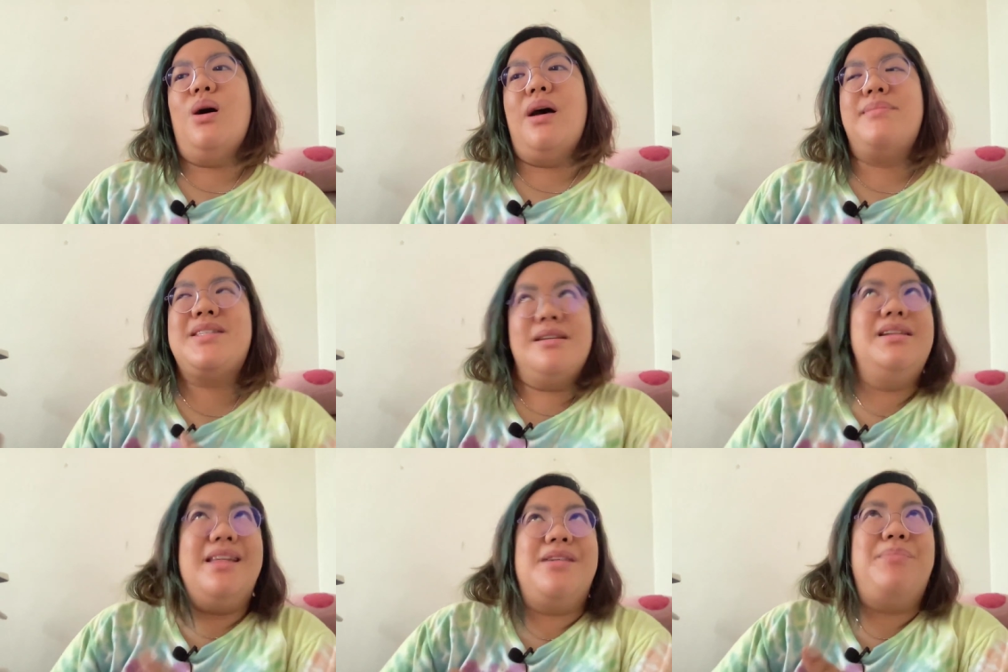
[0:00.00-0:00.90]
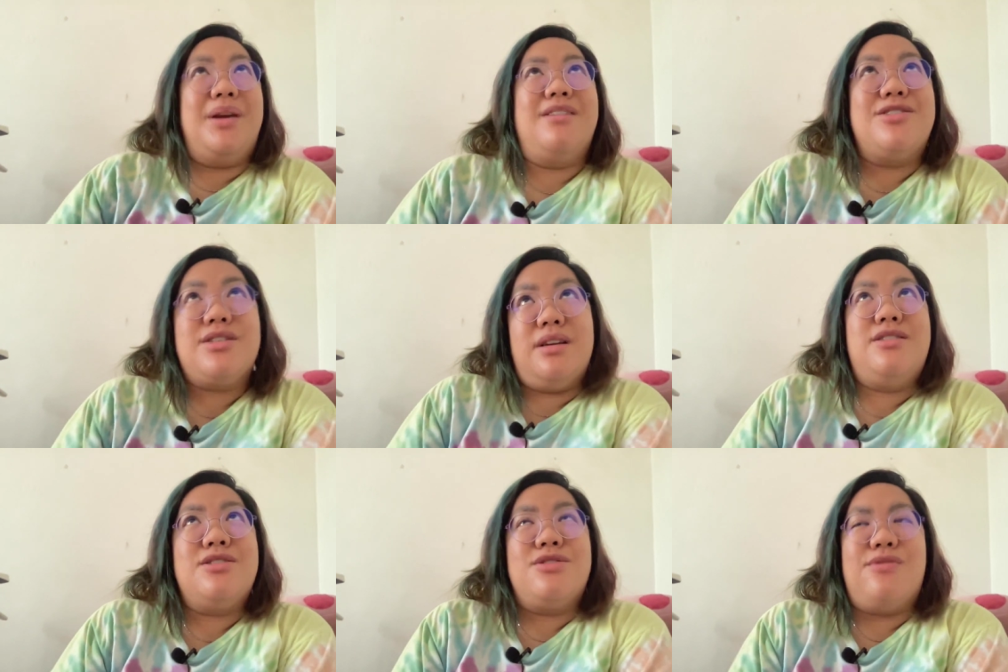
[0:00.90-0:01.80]
in the beginner
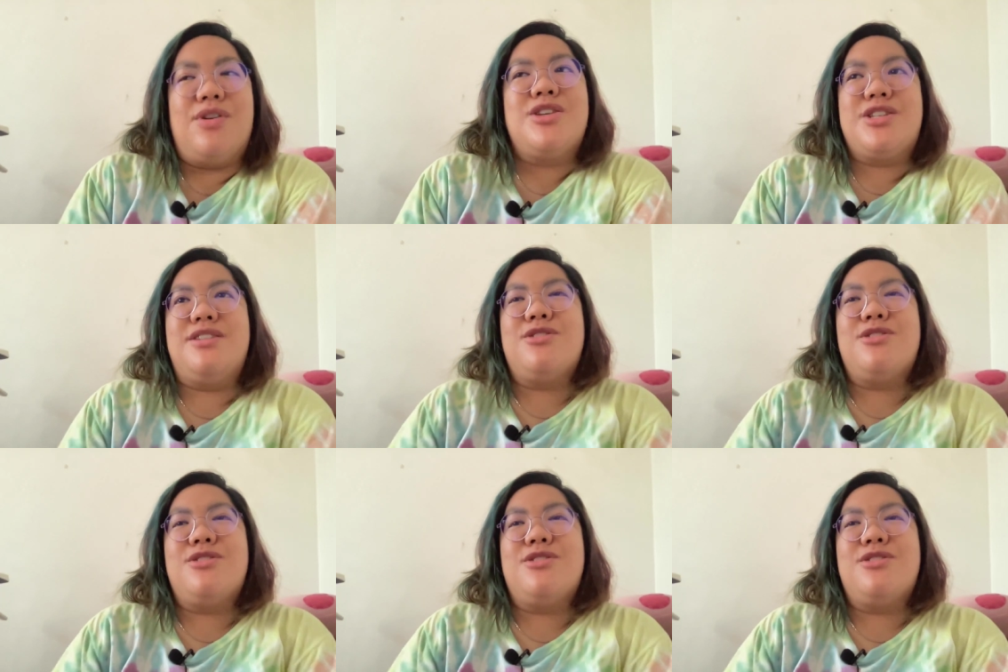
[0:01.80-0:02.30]
stages of Russian,